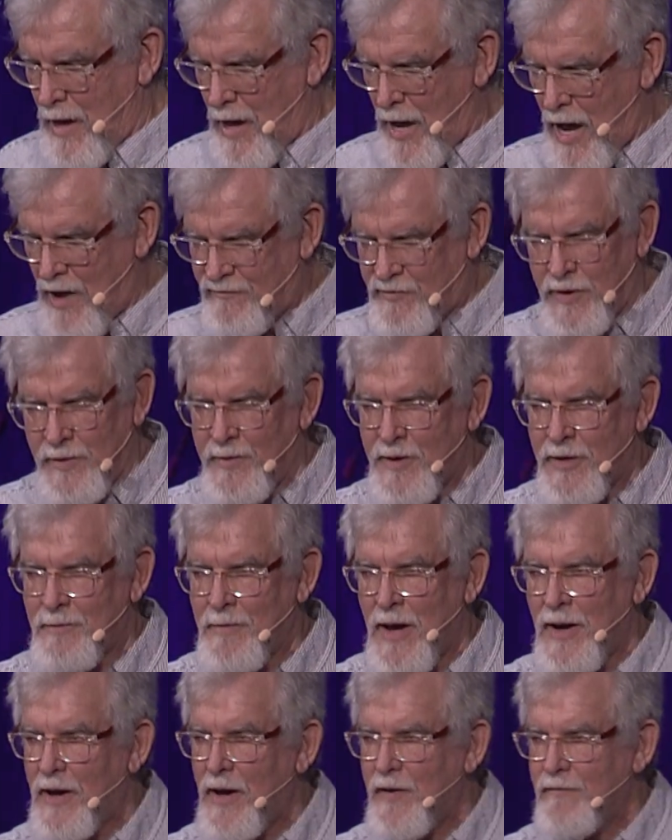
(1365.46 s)
I've committed
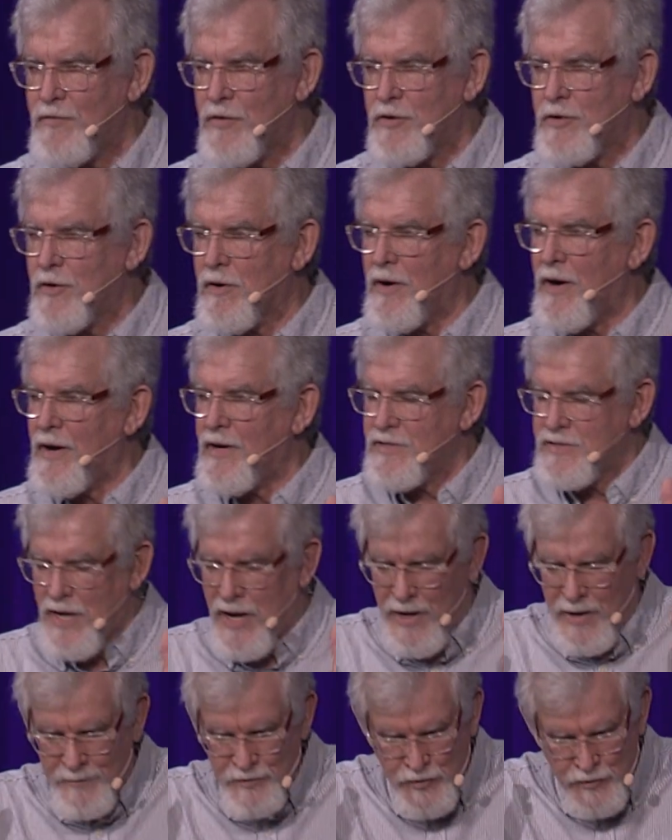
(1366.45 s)
my life to Christ.
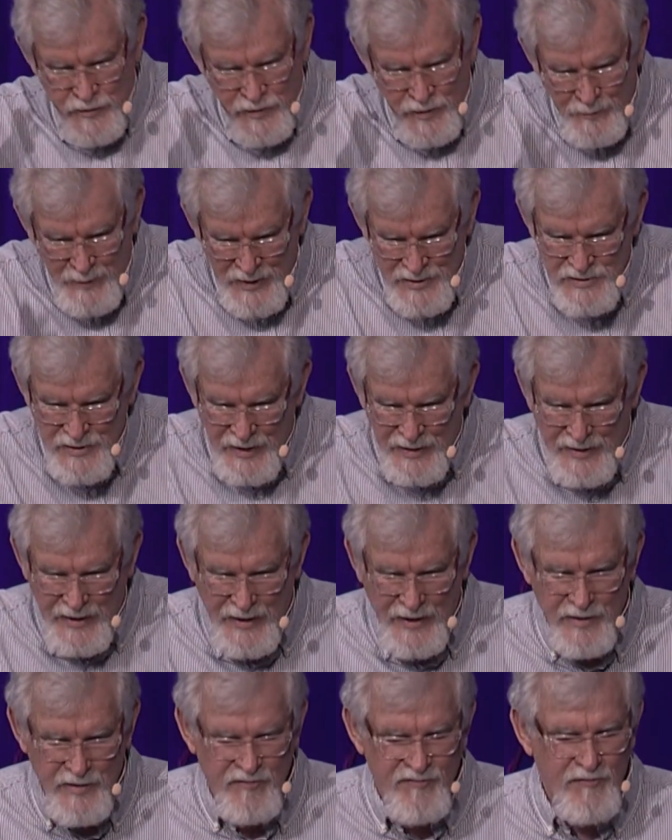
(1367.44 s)
I am doing the best I
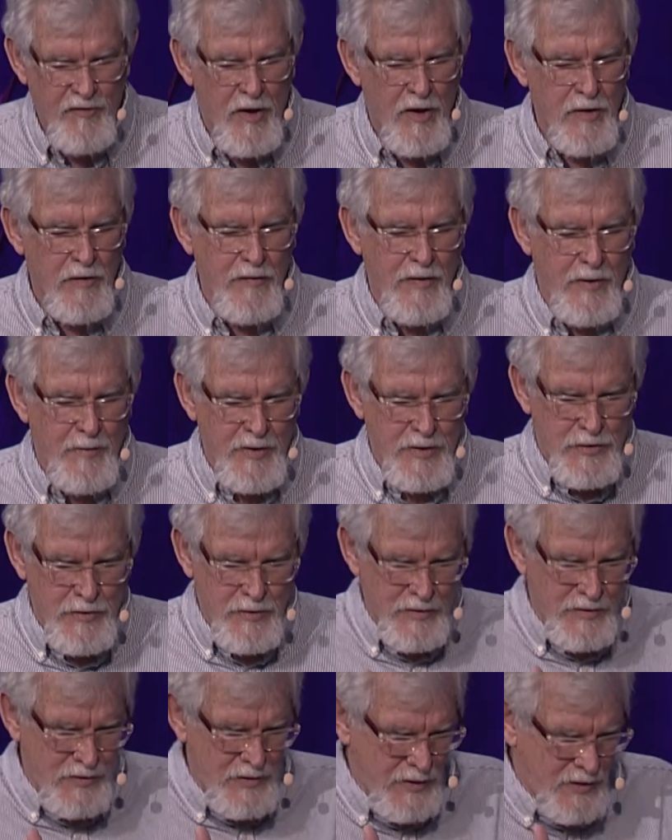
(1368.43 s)
can to follow him and
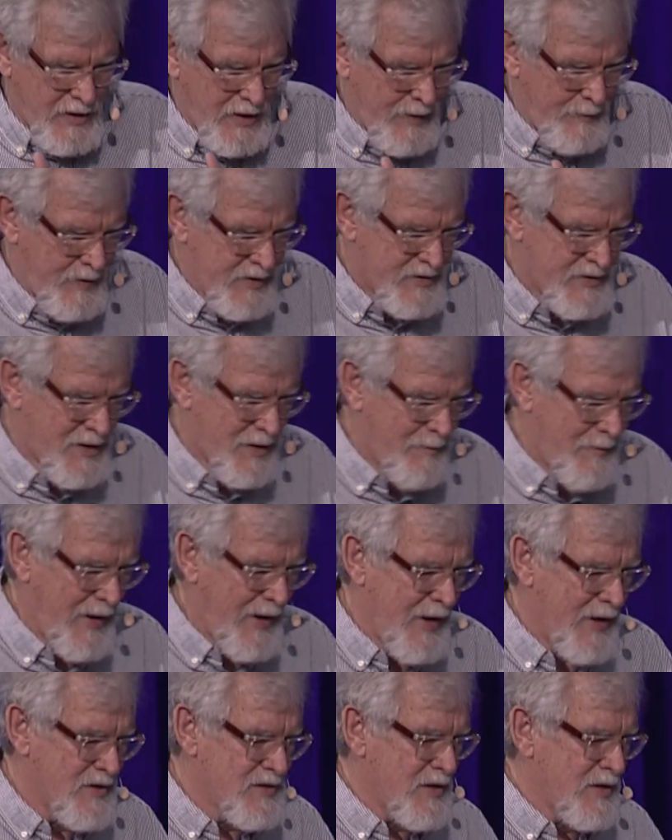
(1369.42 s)
to, to keep his
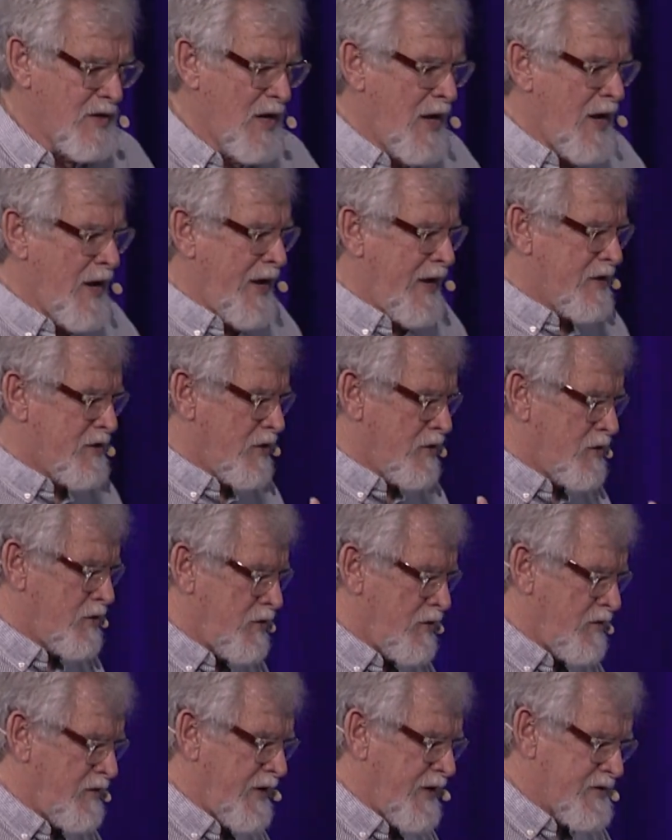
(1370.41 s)
commands and, and to
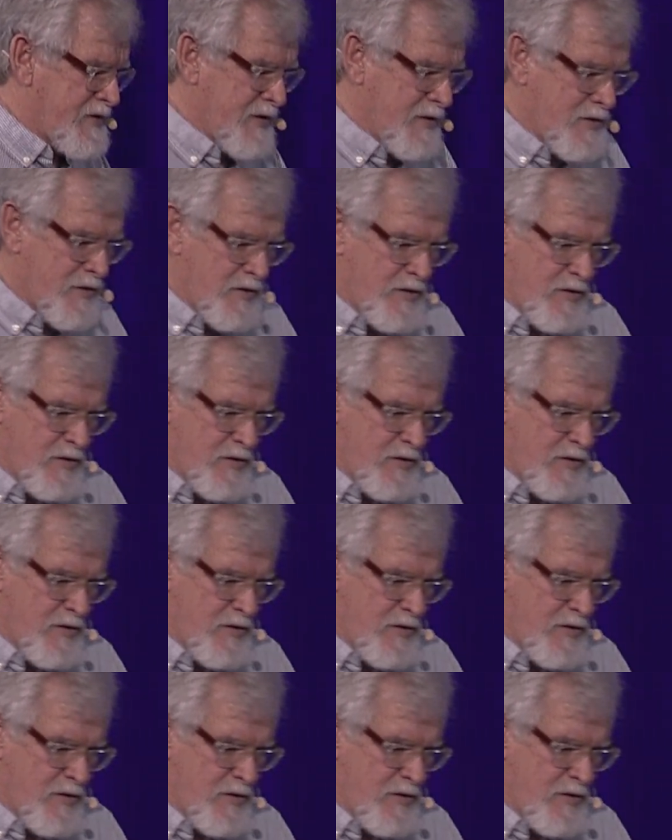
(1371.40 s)
do this and to